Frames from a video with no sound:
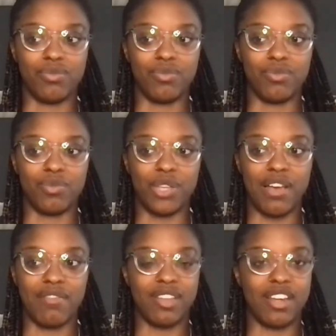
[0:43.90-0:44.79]
we
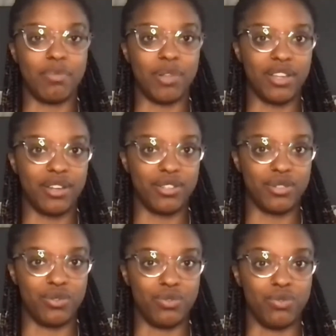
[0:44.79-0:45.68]
have a lot of players
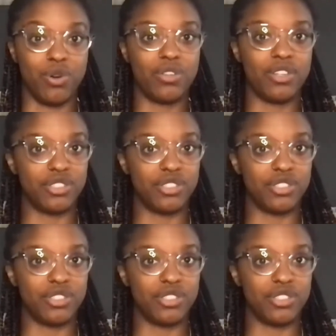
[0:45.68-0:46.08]
who roll their